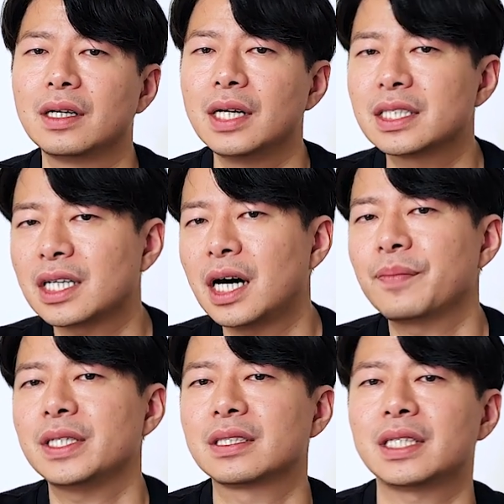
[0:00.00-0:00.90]
Let's
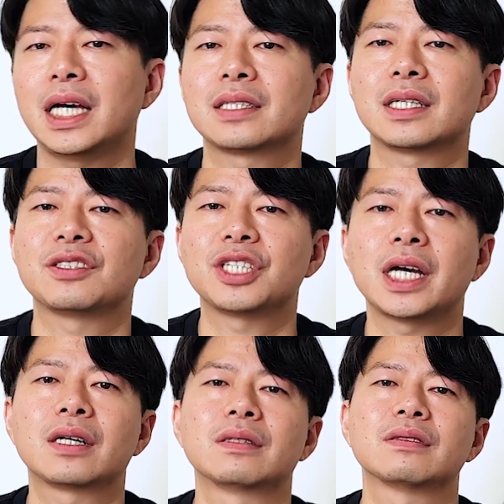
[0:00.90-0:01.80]
copy the text and
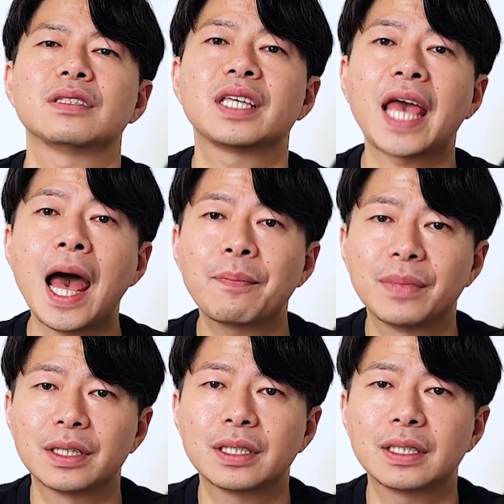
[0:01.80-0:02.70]
check on
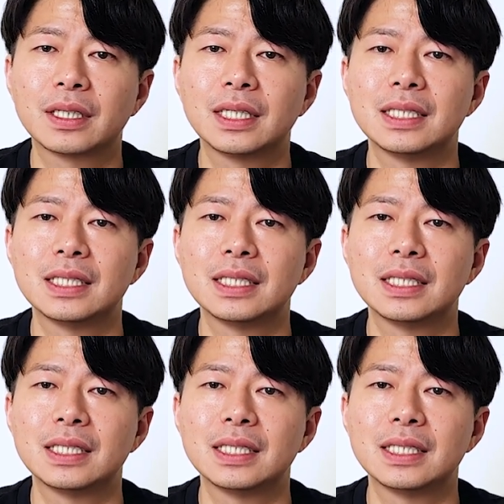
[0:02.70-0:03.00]
Canva.